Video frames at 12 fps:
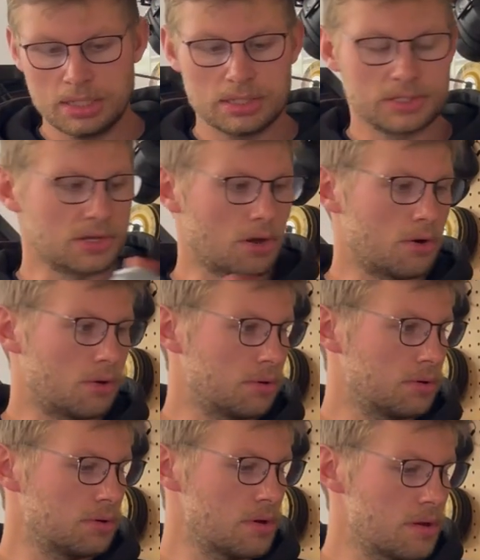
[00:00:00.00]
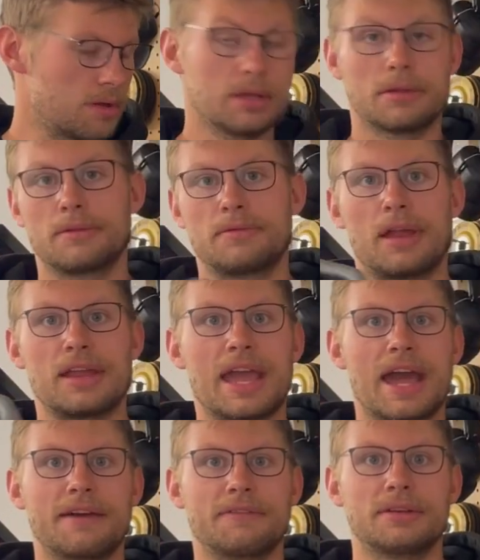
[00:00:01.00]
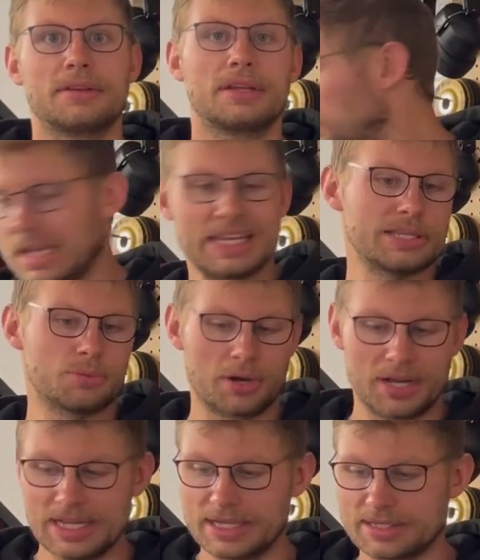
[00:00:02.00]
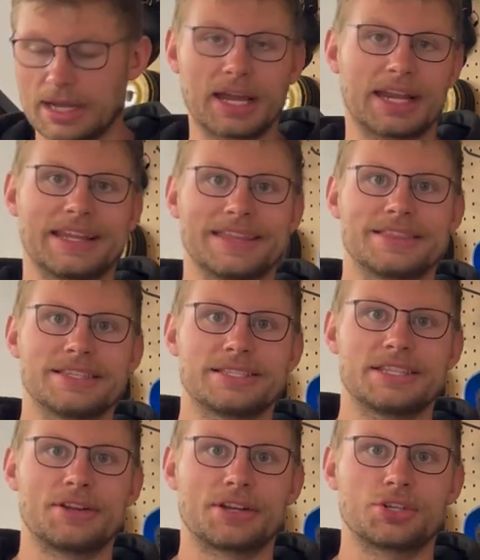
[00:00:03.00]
So, there you have it. It is what it is. I'm gonna get this steering